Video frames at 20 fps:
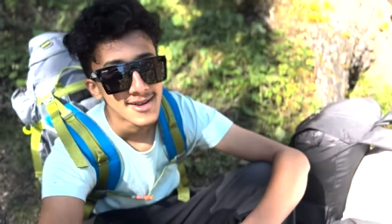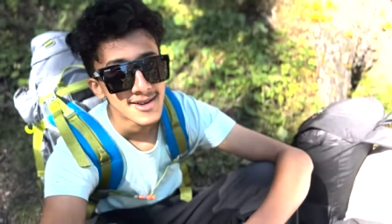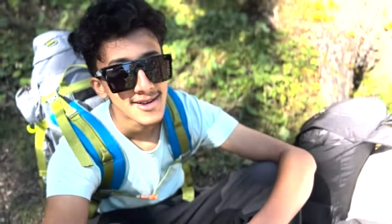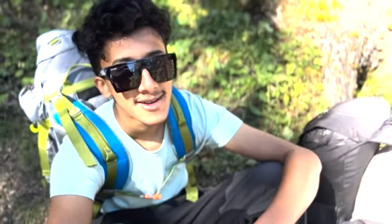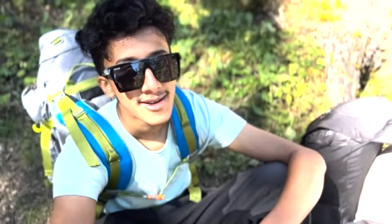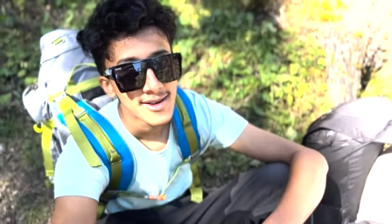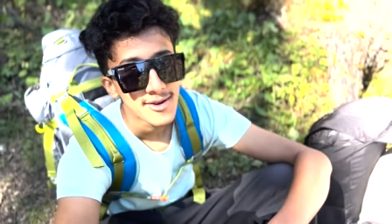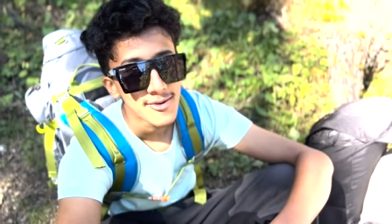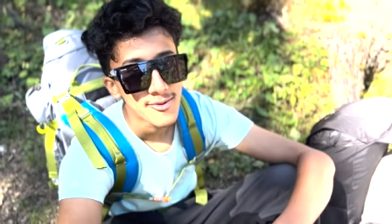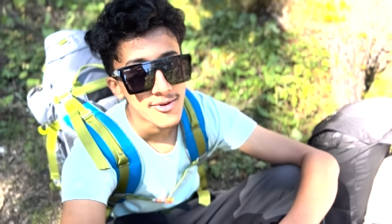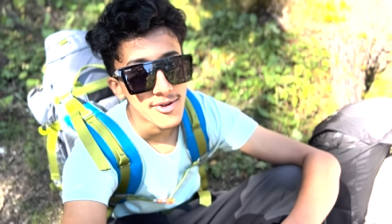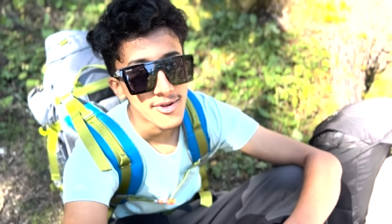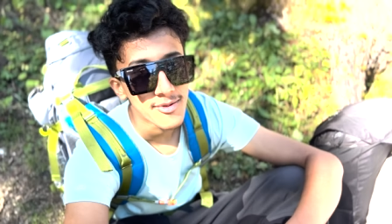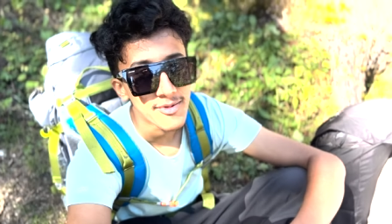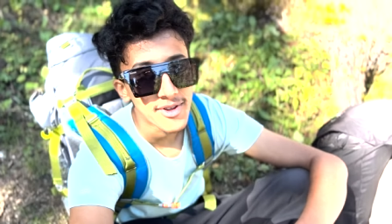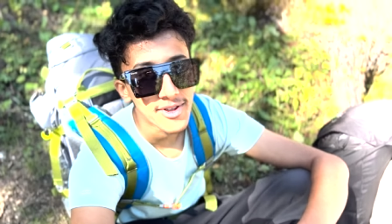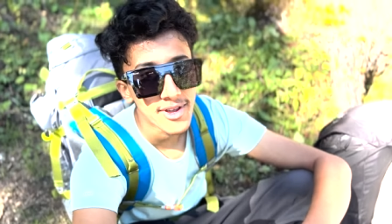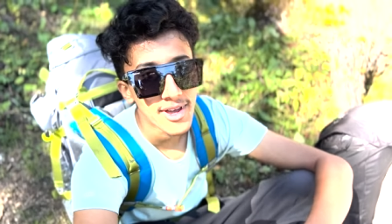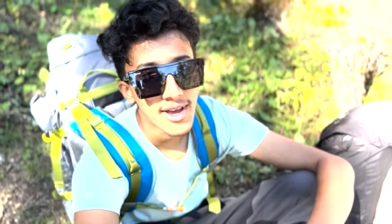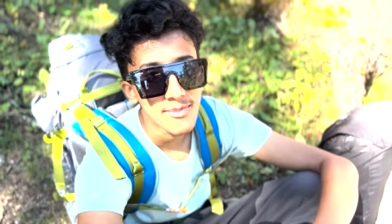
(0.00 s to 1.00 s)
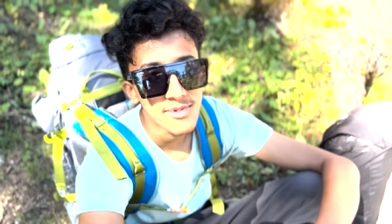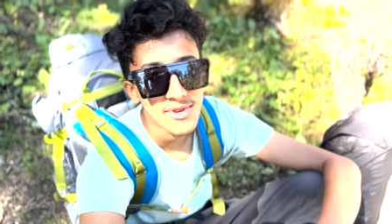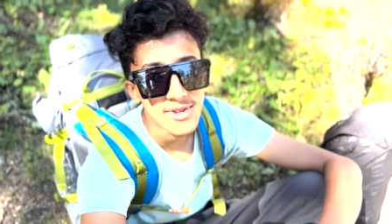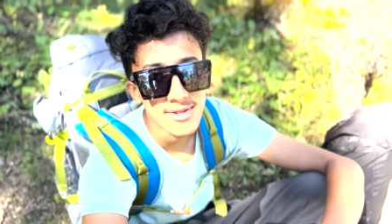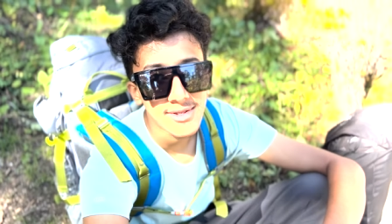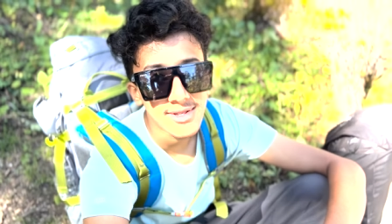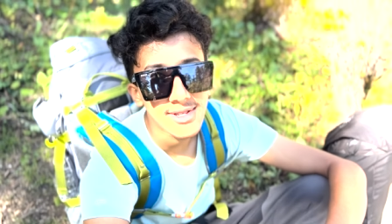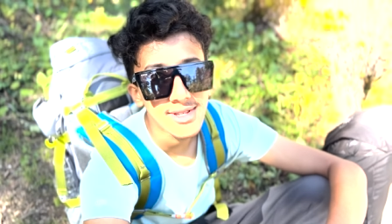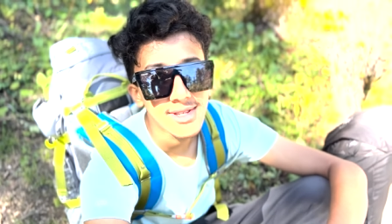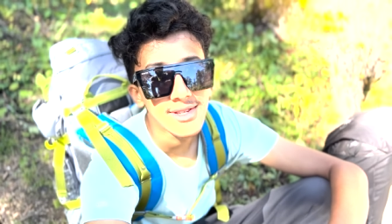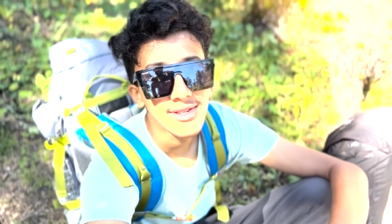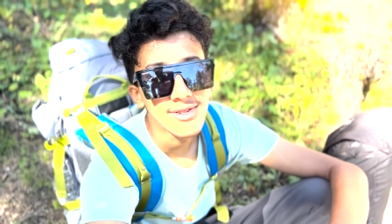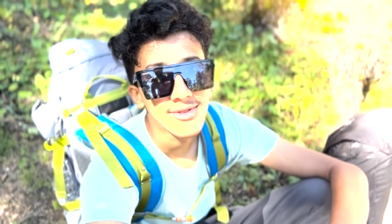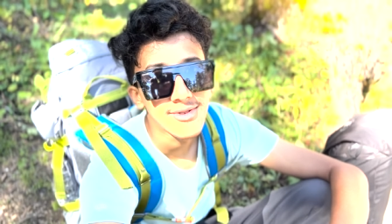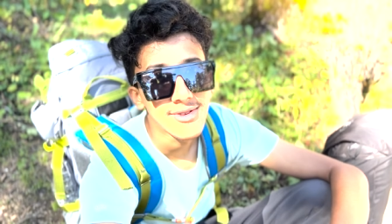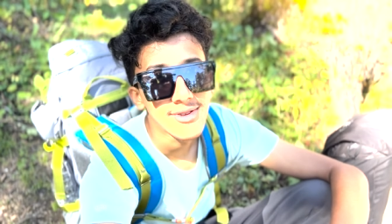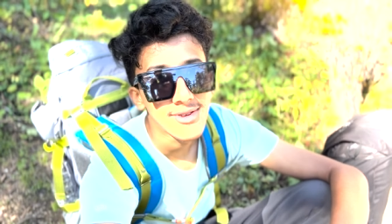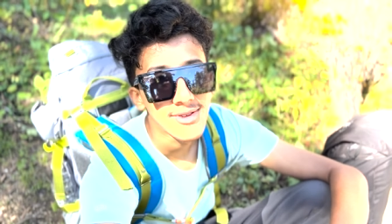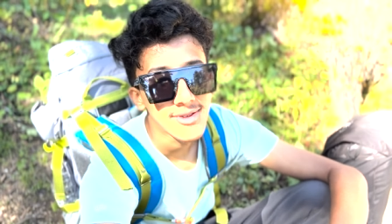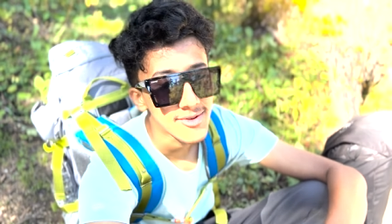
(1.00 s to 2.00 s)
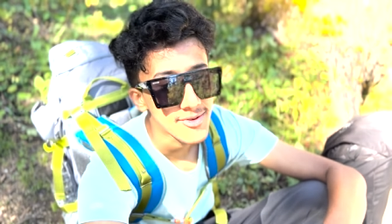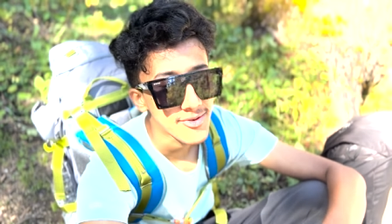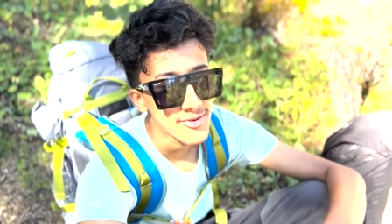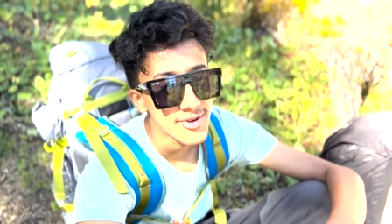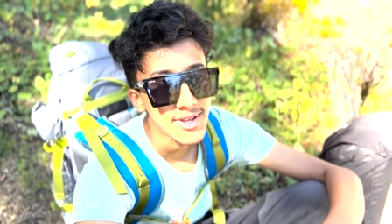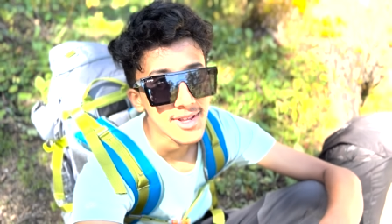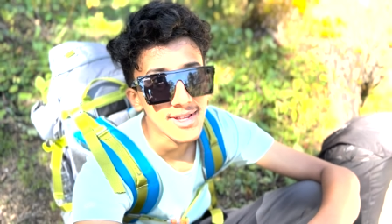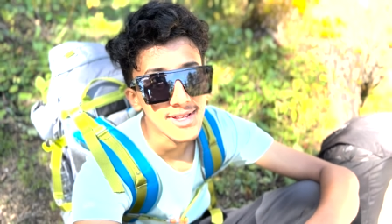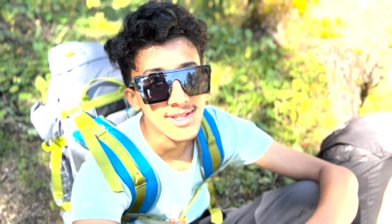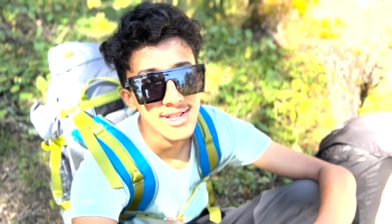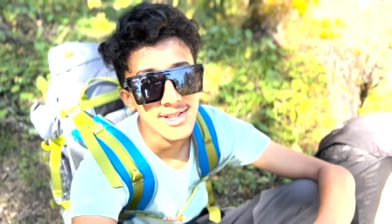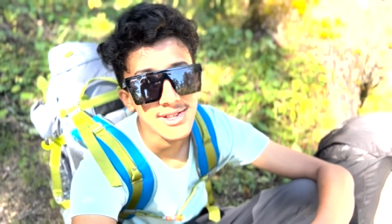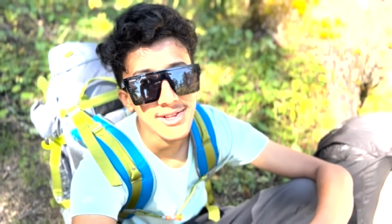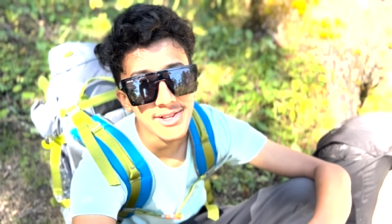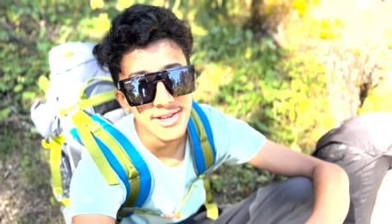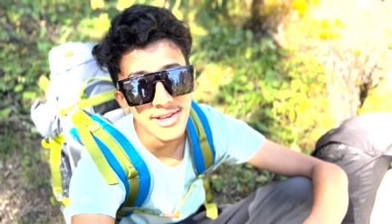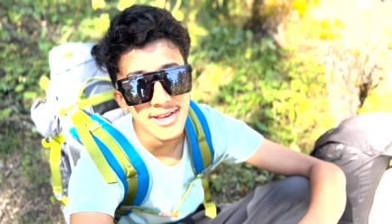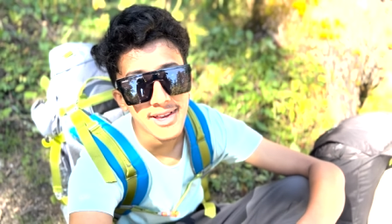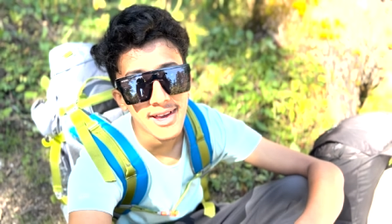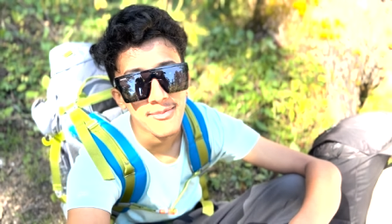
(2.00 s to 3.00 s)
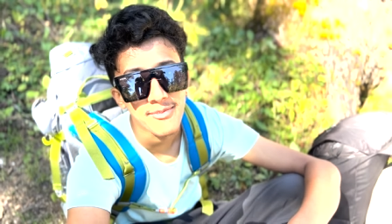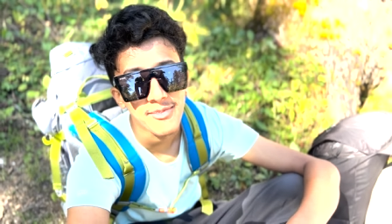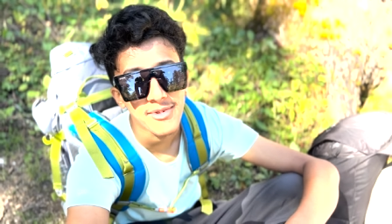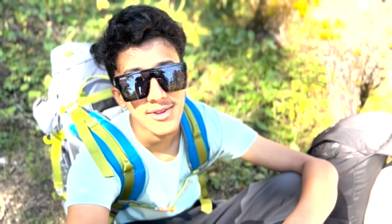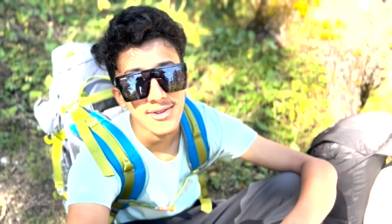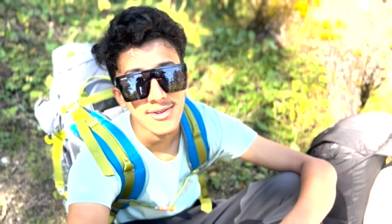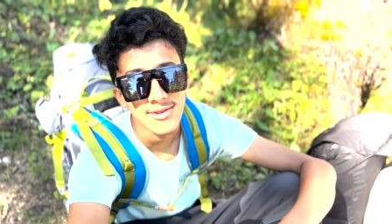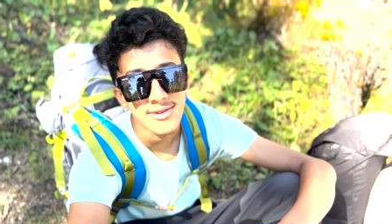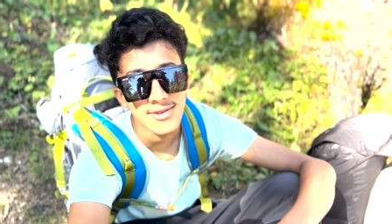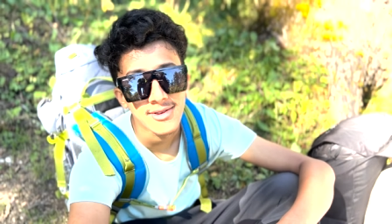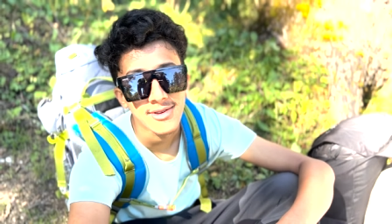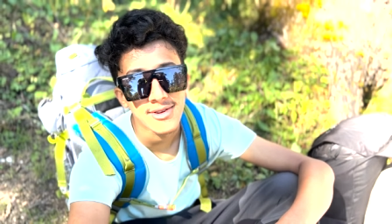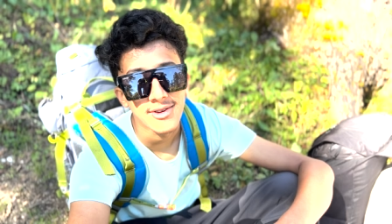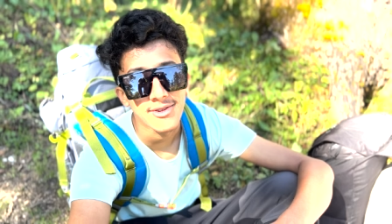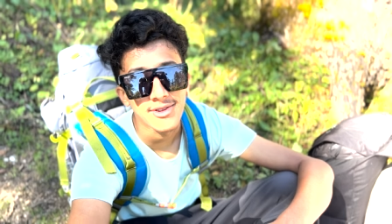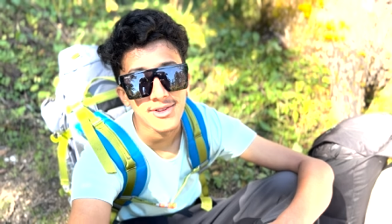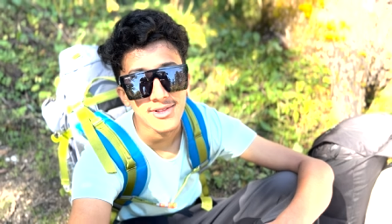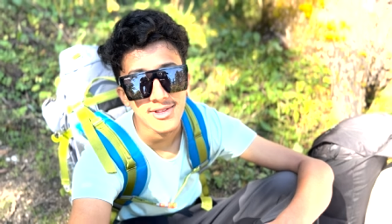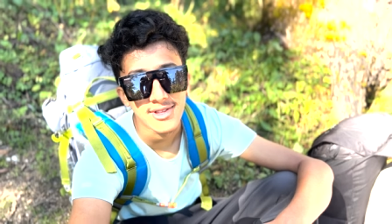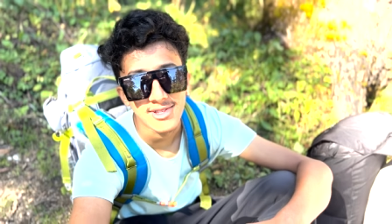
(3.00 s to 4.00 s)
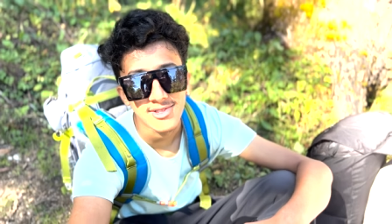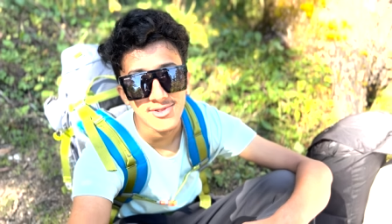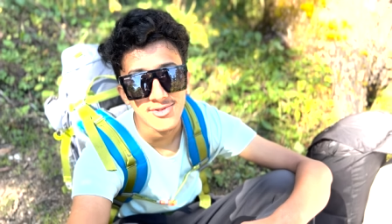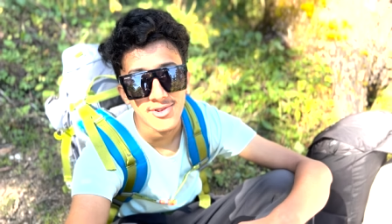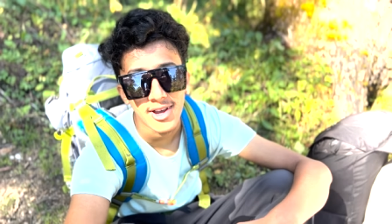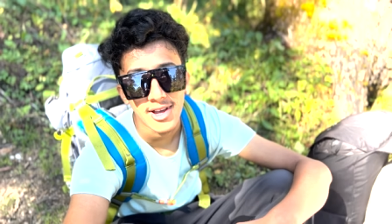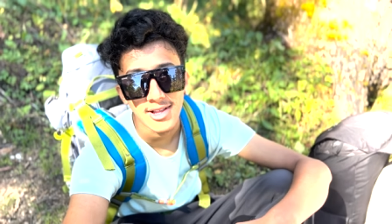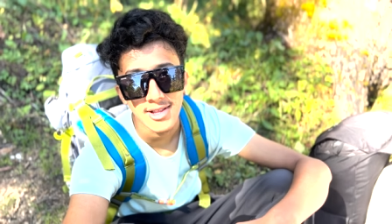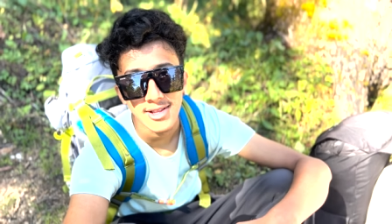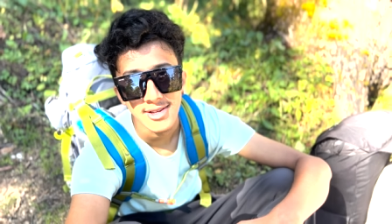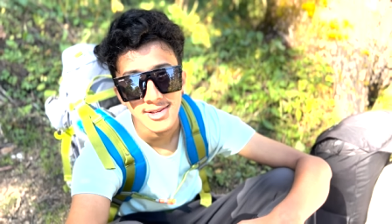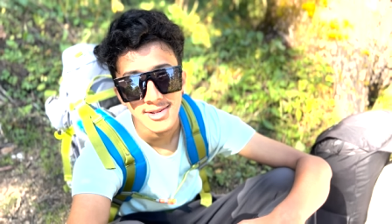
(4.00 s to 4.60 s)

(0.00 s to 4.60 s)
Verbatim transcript: Really We're very happy to see you doing this cleaning campaign here in this trial.